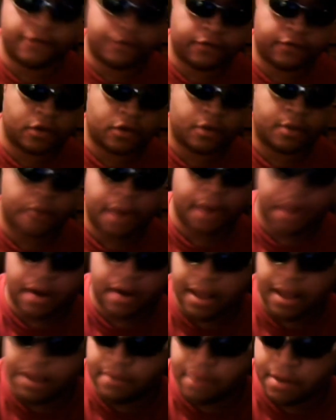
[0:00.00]
The Secluded
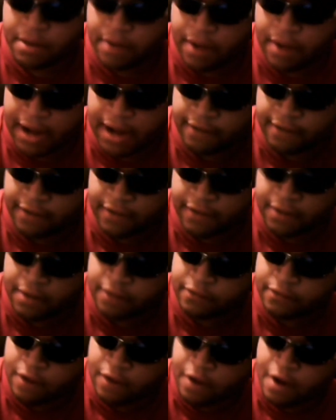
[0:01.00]
Paradyme number 18.
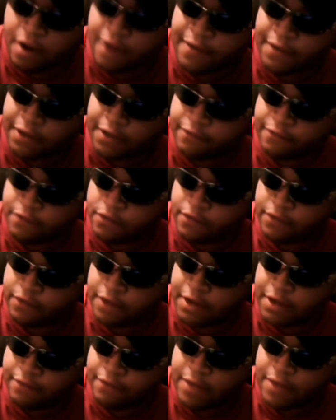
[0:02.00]
Sorry if I confused
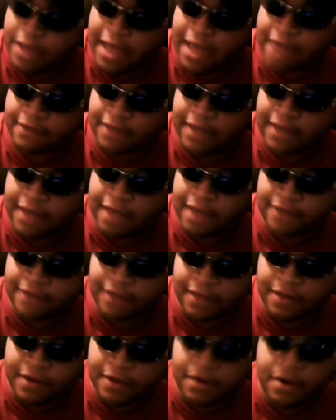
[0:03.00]
any of you guys and gals
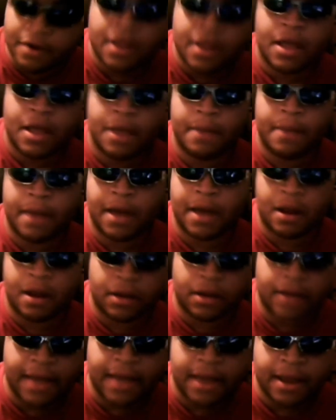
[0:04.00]
out there about
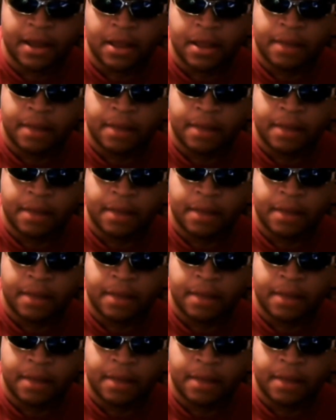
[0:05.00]
all of that.